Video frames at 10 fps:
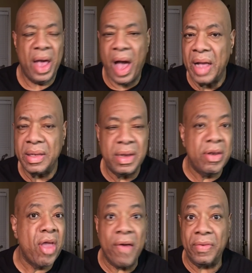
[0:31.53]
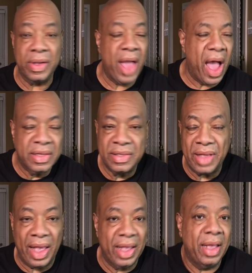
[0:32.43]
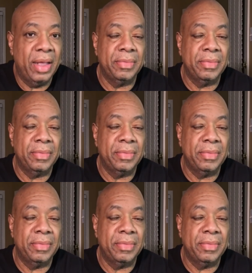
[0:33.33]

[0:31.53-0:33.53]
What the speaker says: I never got sick.